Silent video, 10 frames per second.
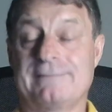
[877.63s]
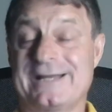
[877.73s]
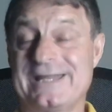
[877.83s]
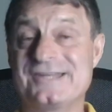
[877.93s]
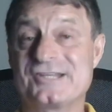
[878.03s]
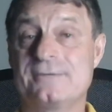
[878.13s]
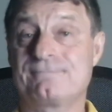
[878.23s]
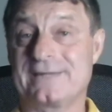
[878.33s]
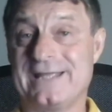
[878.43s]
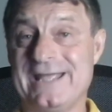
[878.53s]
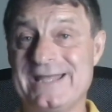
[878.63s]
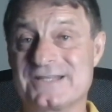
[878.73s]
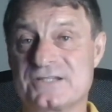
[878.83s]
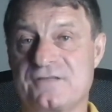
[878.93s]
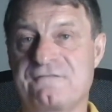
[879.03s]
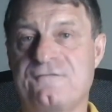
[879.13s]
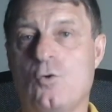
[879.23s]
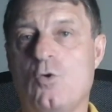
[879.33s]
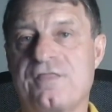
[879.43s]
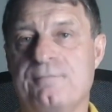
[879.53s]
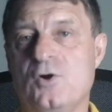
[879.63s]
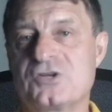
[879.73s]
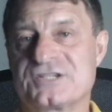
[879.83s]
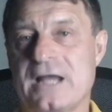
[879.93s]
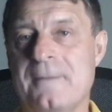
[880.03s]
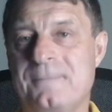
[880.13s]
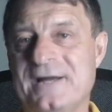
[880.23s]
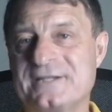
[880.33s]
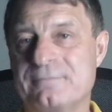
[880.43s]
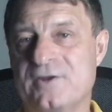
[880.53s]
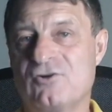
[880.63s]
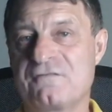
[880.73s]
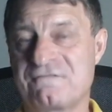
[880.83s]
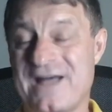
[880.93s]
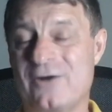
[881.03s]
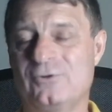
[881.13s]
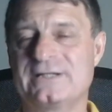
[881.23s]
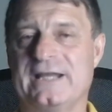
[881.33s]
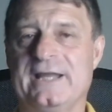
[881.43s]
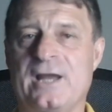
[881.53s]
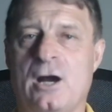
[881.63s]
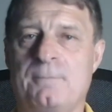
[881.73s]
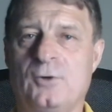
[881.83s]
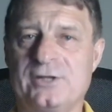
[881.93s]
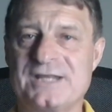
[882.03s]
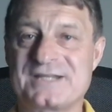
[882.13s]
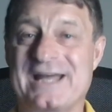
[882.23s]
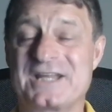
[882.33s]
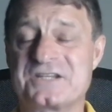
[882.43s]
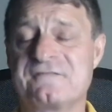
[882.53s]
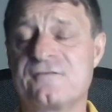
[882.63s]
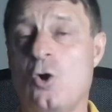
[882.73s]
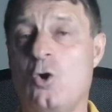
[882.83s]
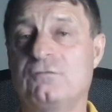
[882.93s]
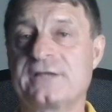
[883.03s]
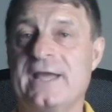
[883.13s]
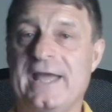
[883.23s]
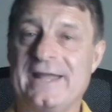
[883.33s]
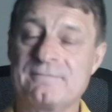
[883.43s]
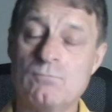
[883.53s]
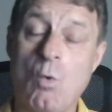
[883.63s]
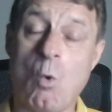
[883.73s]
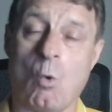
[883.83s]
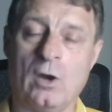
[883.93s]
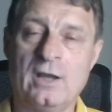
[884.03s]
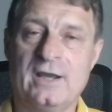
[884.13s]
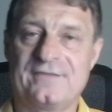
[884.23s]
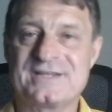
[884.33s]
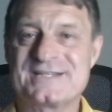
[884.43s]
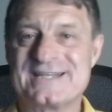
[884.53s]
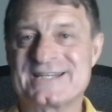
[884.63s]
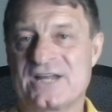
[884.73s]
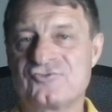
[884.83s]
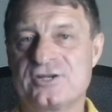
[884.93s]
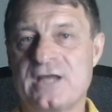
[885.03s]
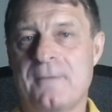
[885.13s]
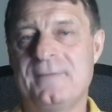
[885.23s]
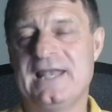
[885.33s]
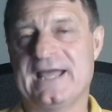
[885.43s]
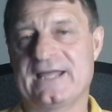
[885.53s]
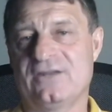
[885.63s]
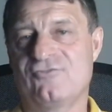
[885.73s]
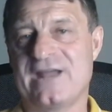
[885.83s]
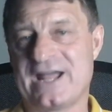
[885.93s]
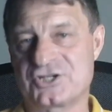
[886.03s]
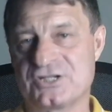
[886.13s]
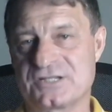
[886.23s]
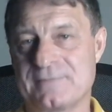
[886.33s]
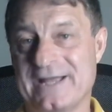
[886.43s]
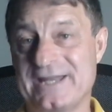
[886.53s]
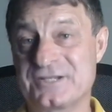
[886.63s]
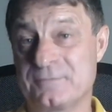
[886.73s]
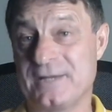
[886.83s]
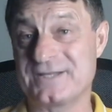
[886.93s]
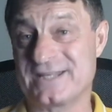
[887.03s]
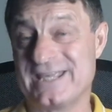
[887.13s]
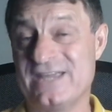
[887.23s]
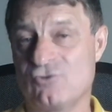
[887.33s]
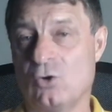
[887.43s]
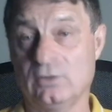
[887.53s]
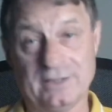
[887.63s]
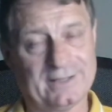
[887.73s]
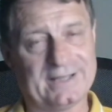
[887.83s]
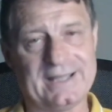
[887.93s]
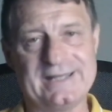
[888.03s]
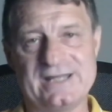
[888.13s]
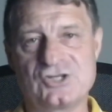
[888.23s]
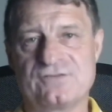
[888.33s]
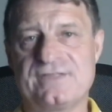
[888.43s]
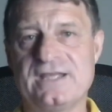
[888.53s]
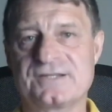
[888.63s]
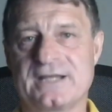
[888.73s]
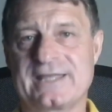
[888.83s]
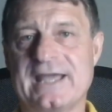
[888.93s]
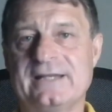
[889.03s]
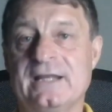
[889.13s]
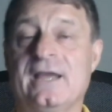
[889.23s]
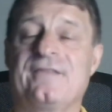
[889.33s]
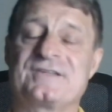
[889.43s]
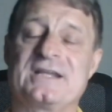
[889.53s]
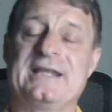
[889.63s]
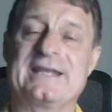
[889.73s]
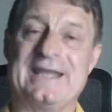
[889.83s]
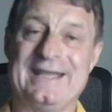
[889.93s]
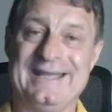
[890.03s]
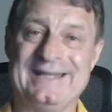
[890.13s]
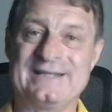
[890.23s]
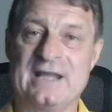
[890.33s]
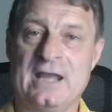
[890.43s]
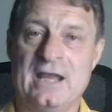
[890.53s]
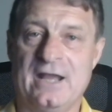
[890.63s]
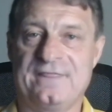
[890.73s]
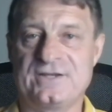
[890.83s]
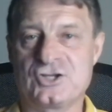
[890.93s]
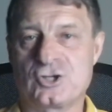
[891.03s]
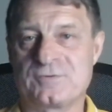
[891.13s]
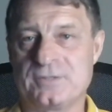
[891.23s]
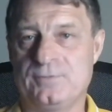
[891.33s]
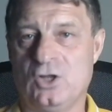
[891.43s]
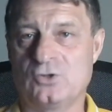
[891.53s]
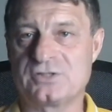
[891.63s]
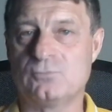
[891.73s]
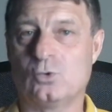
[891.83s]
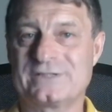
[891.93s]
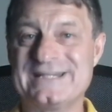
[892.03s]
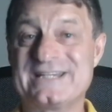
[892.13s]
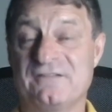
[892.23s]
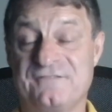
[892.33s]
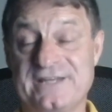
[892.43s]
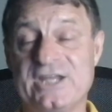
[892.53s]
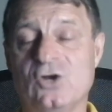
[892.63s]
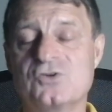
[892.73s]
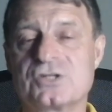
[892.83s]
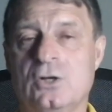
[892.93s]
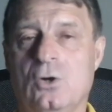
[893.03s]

Magnesium is the fourth most abundant mineral found in our bodies and is involved in more than 600 molecular reactions. Magnesium plays a key role in each of these. Again, there's a link in the description below to more detailed videos